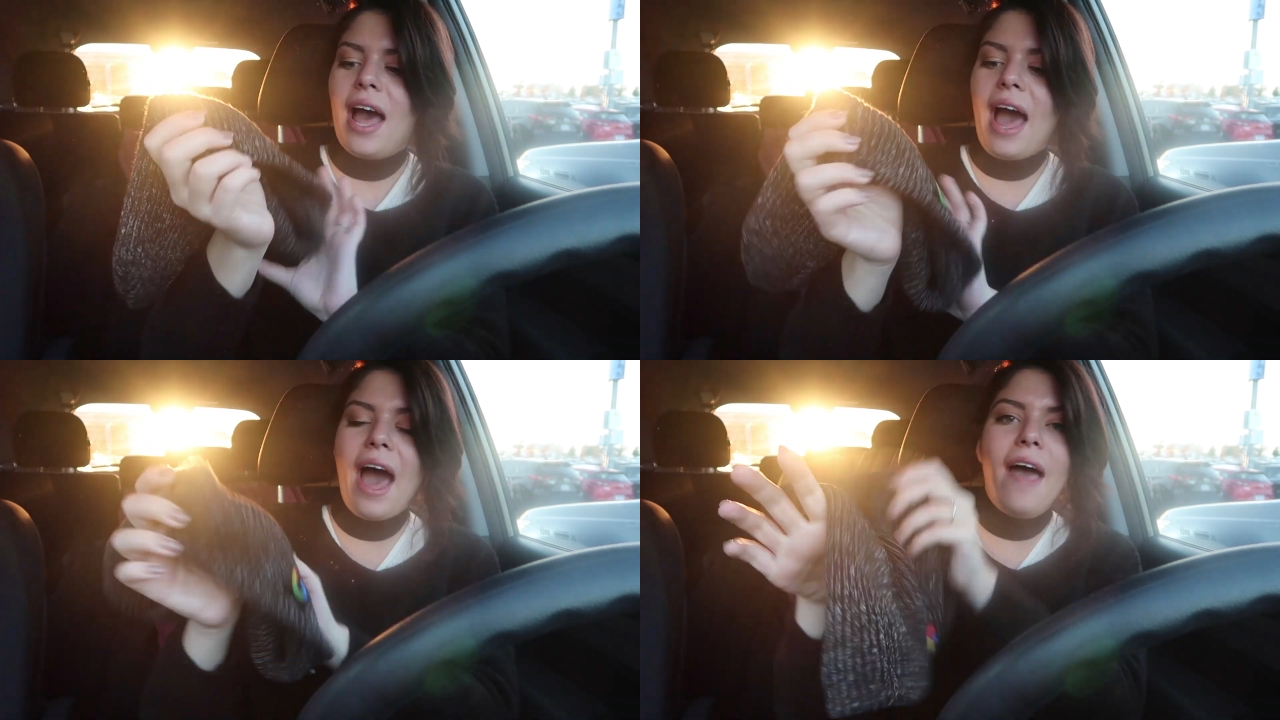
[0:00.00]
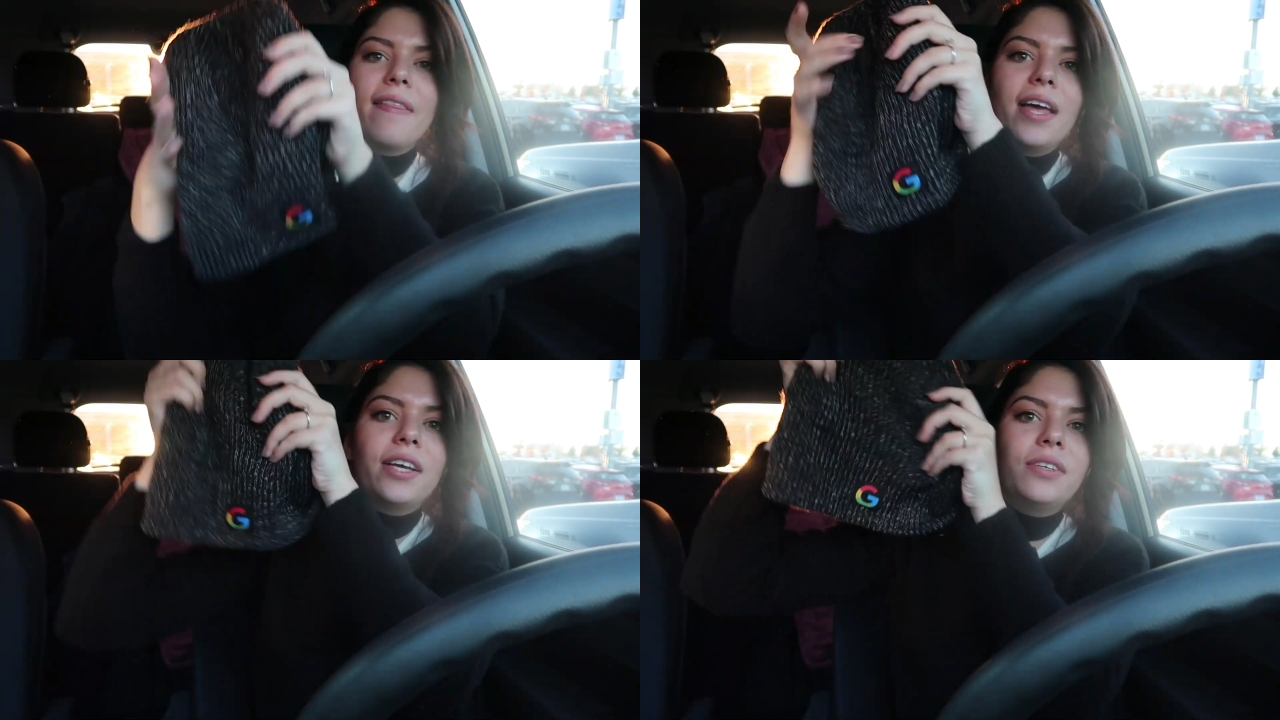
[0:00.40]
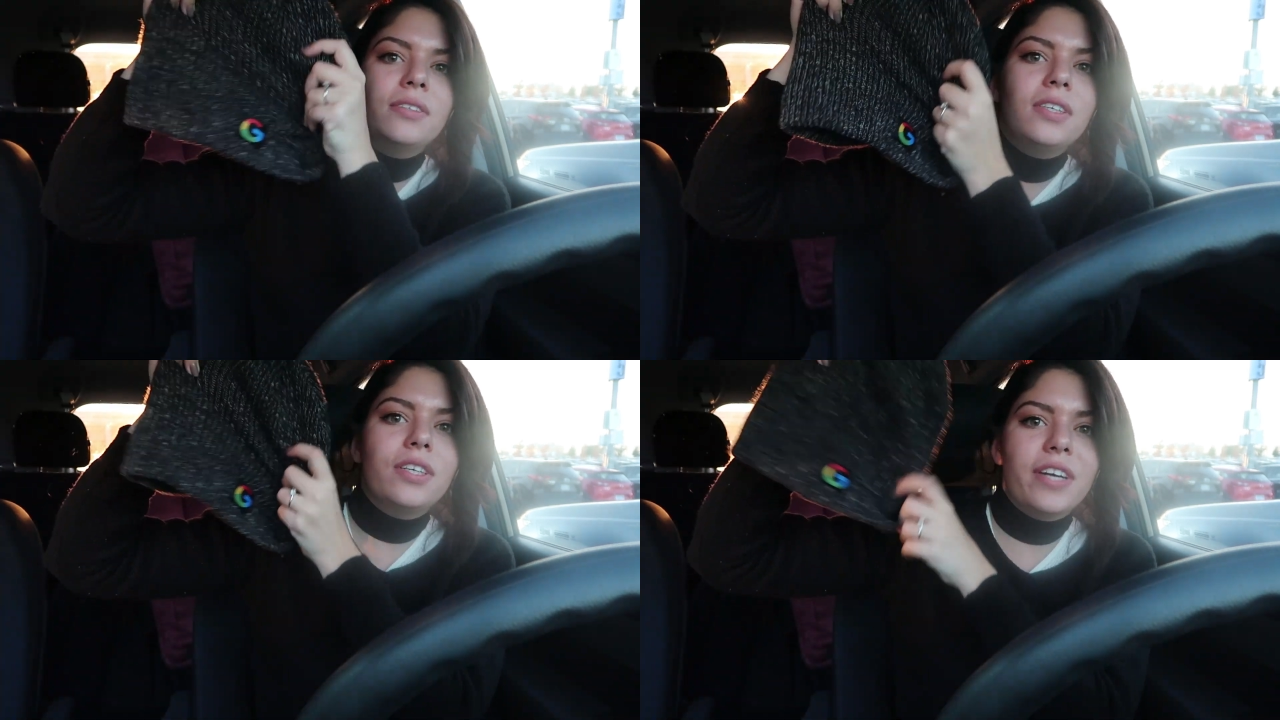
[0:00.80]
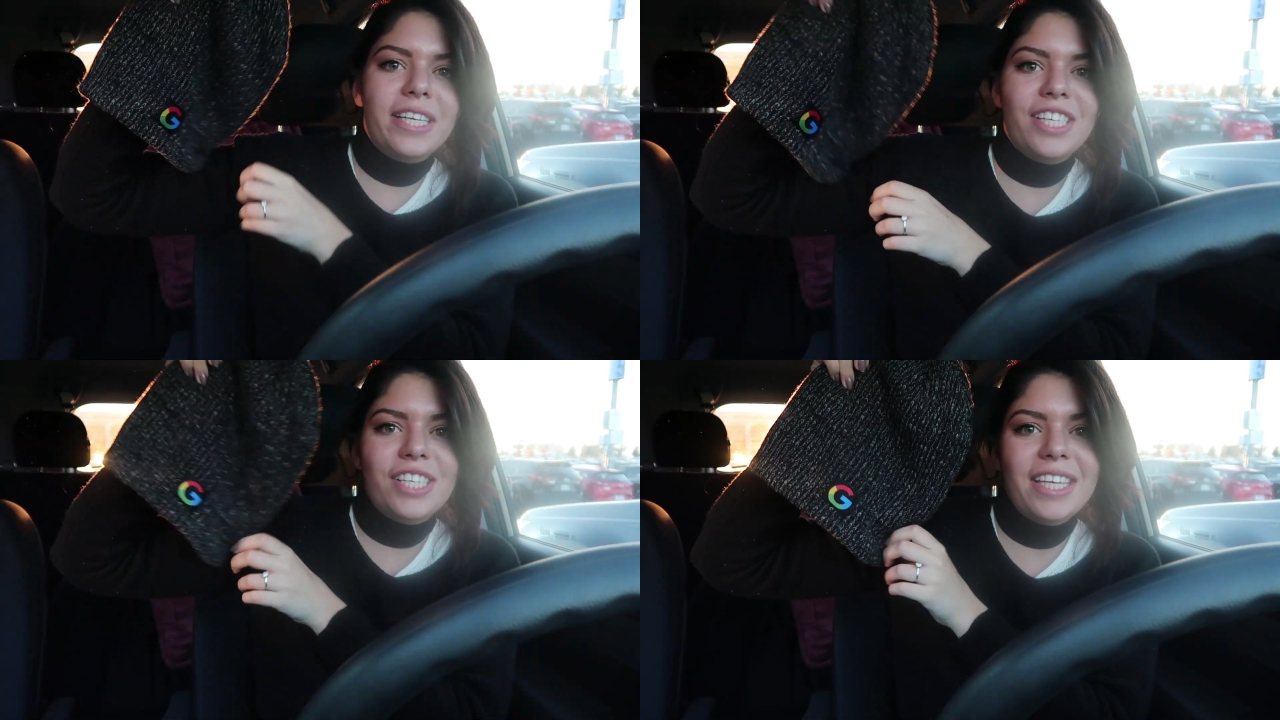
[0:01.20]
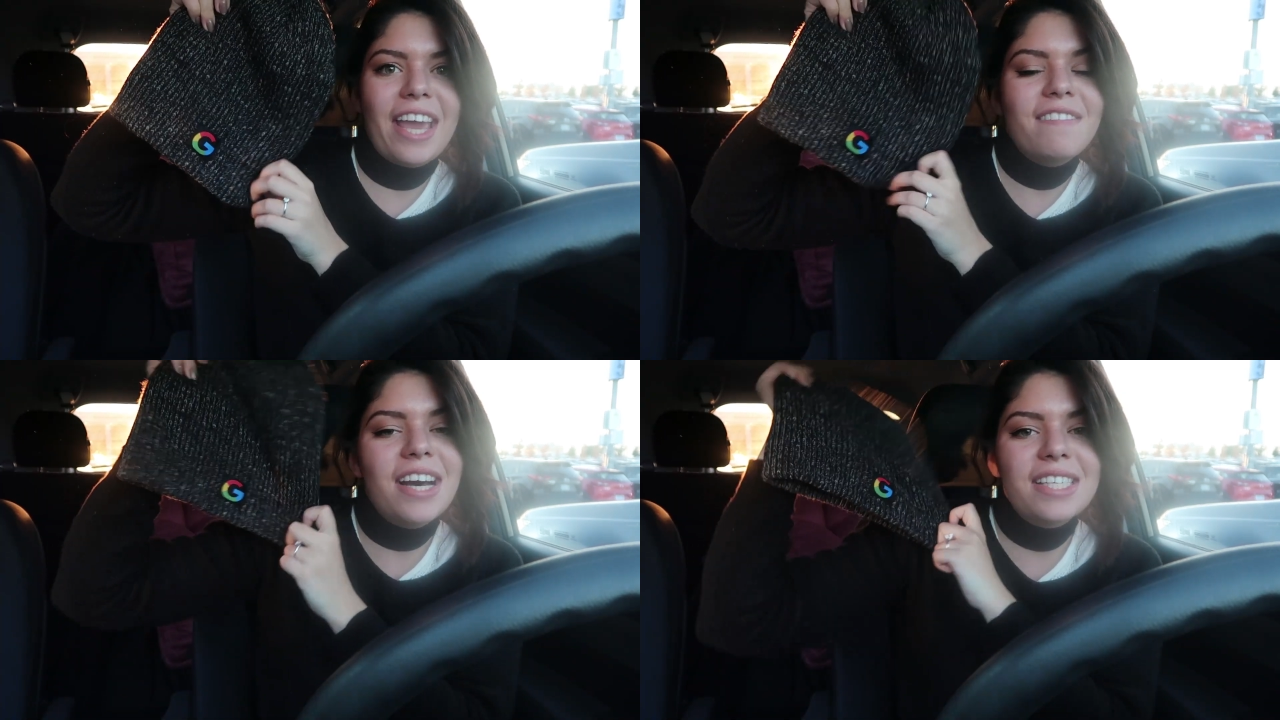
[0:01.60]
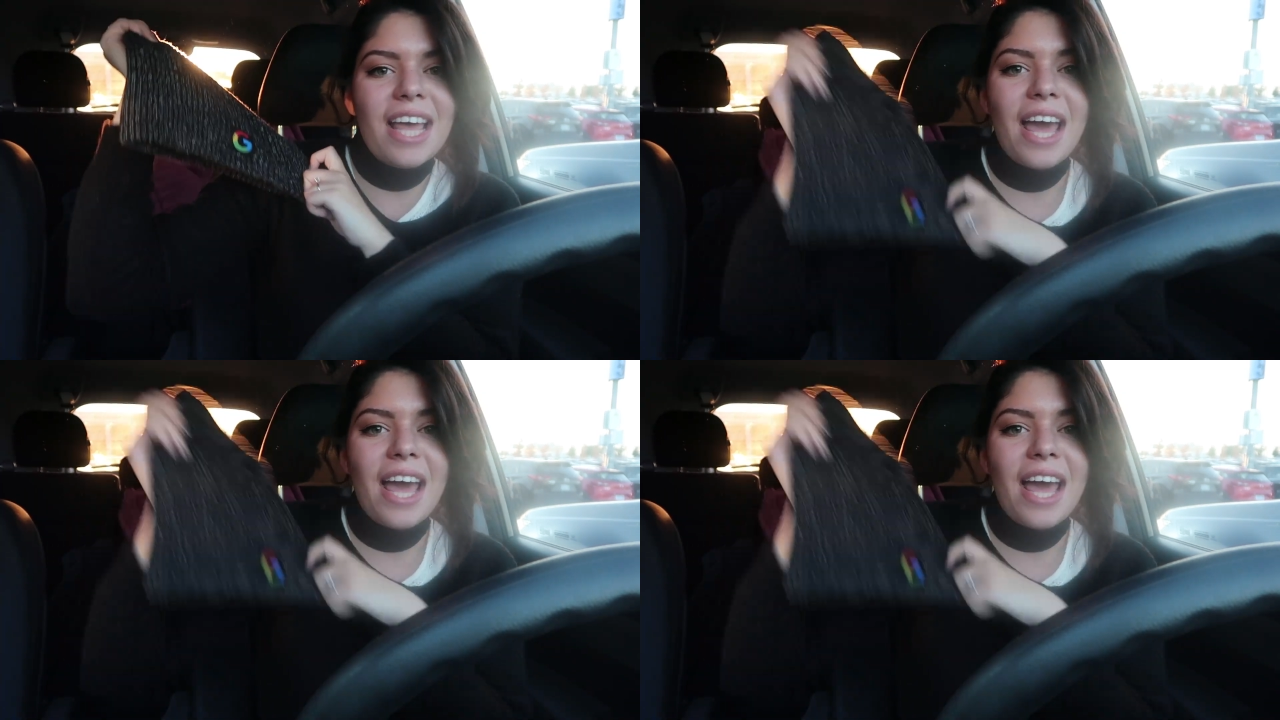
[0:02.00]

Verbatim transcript: hat that Google graciously gave us,